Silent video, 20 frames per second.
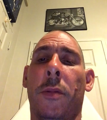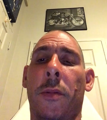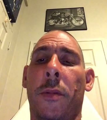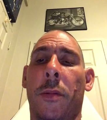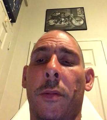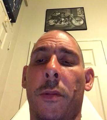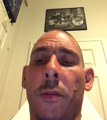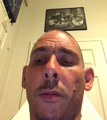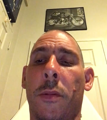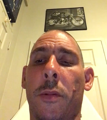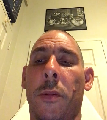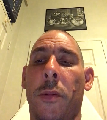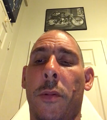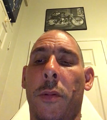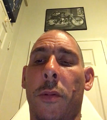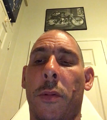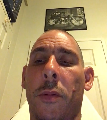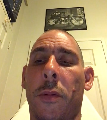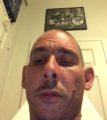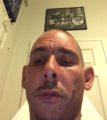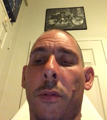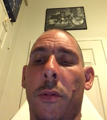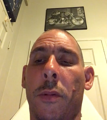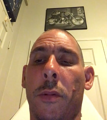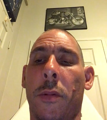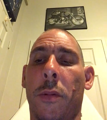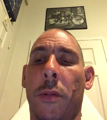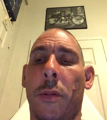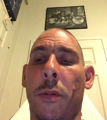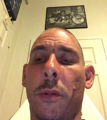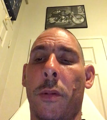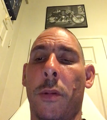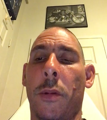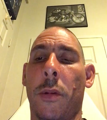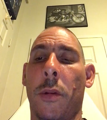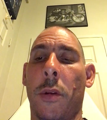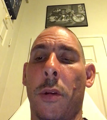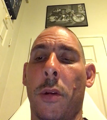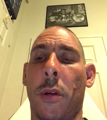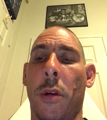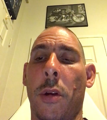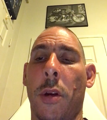Nothing is said.